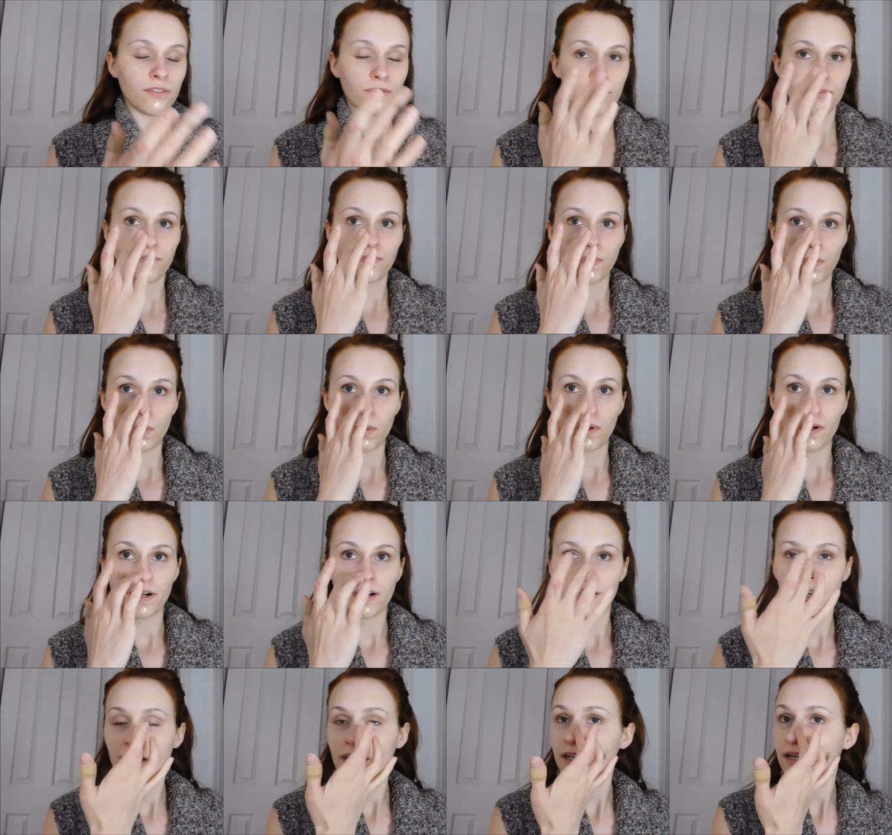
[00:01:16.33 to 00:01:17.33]

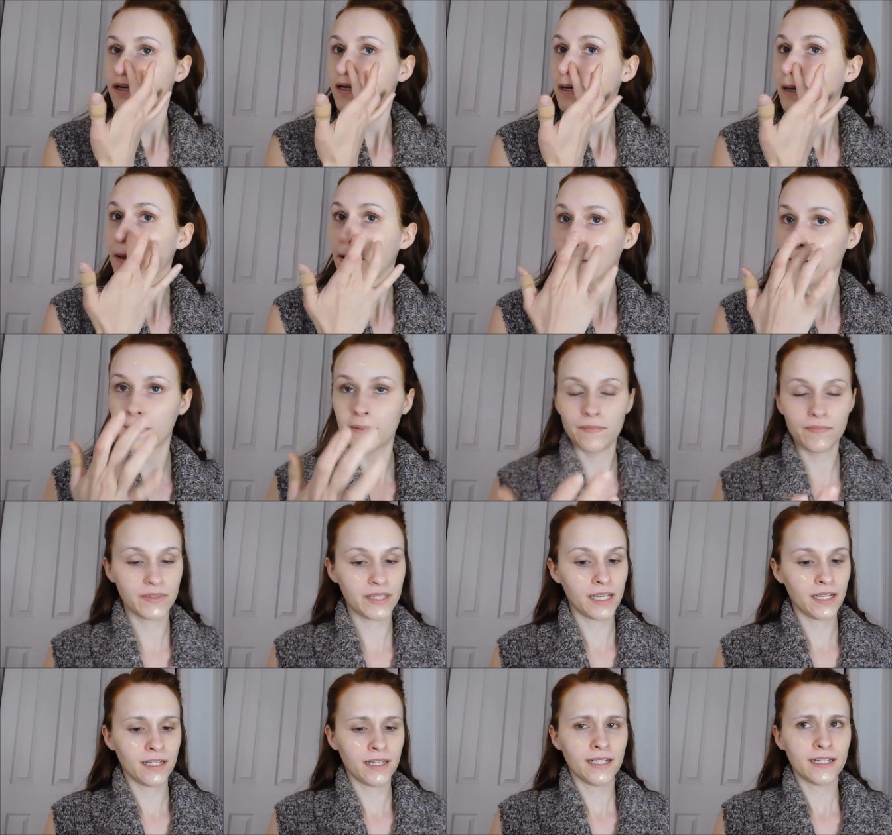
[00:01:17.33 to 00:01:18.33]
for
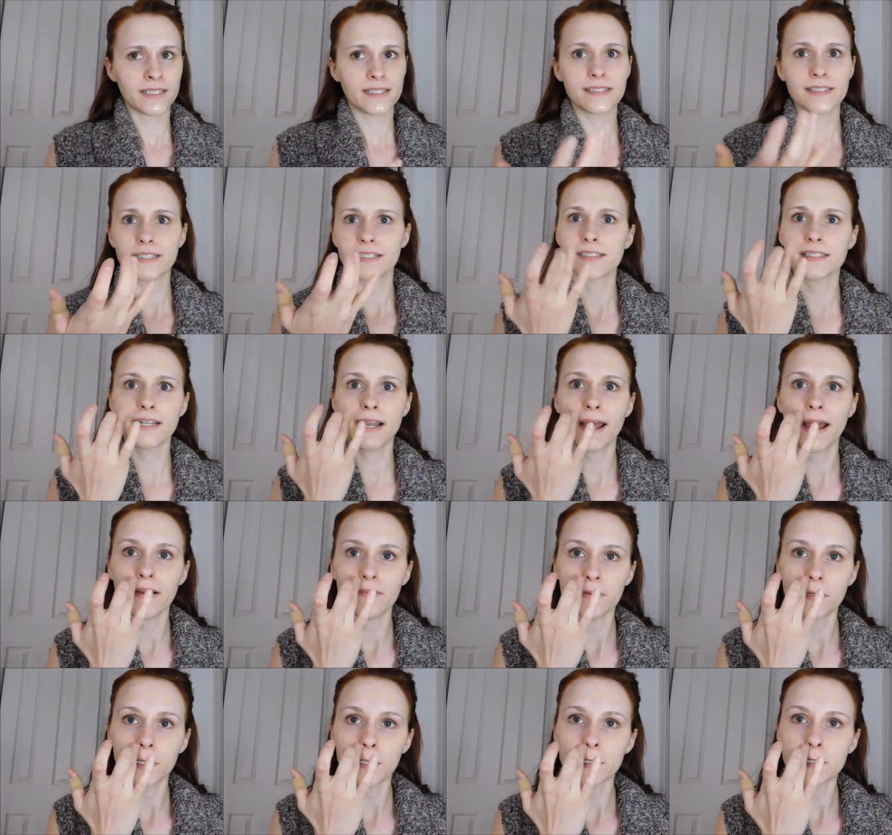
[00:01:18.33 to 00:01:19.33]

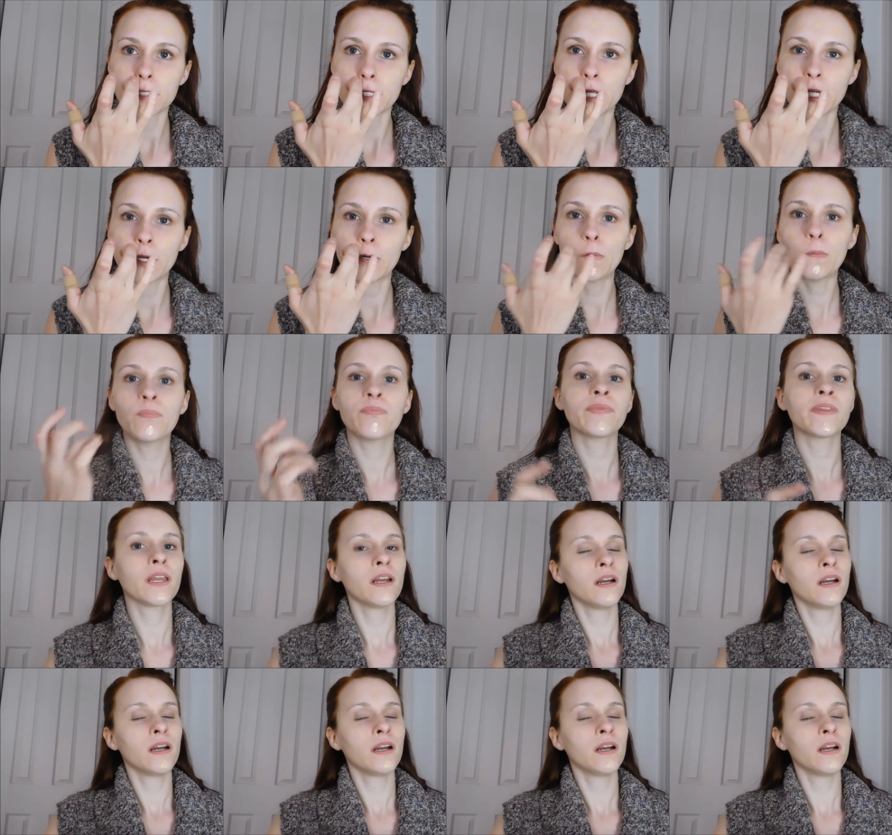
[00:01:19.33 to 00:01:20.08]
6.5 years now.